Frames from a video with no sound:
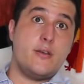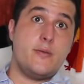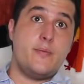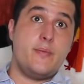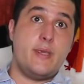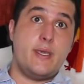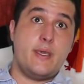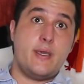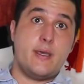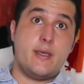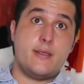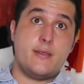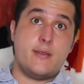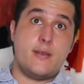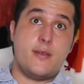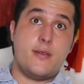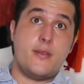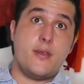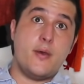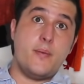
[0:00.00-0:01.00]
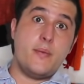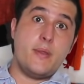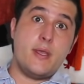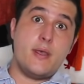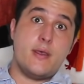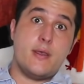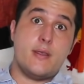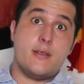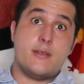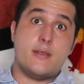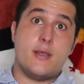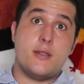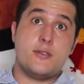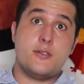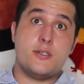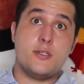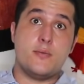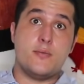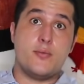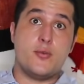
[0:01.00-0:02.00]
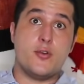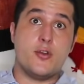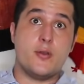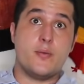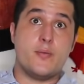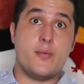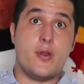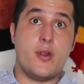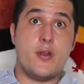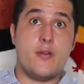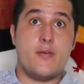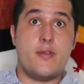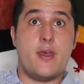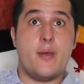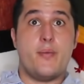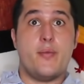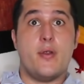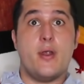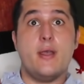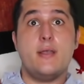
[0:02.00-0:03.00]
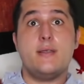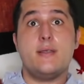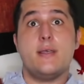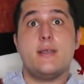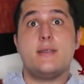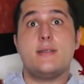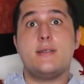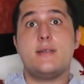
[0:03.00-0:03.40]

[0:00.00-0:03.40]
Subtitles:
and because the thumbnail is such an important part of that process,